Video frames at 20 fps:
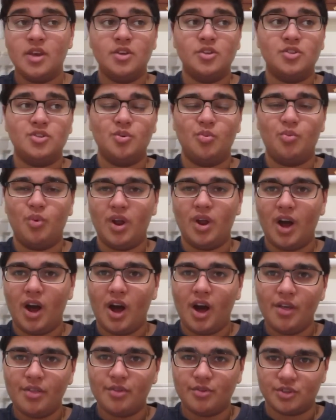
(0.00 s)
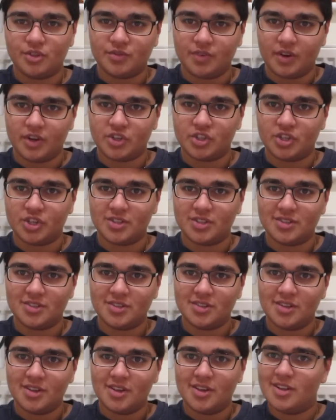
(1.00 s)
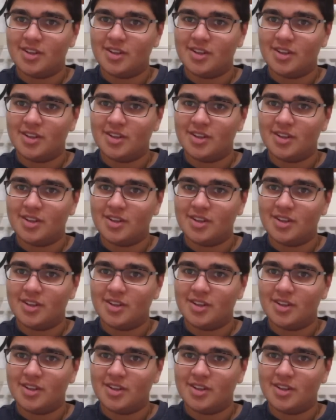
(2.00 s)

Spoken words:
So what are those functions?